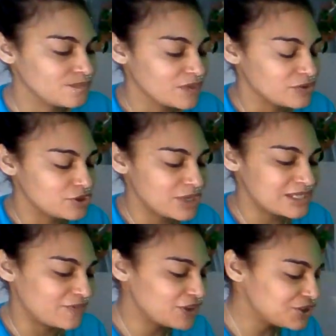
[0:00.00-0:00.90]
They're trying to
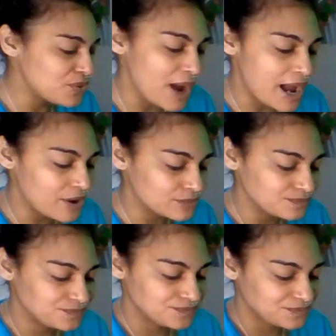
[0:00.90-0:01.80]
figure you out.
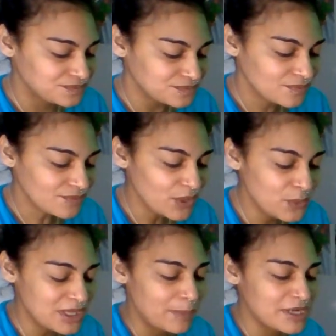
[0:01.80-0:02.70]
With
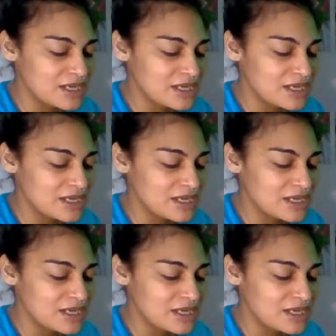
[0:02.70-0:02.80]
that Page of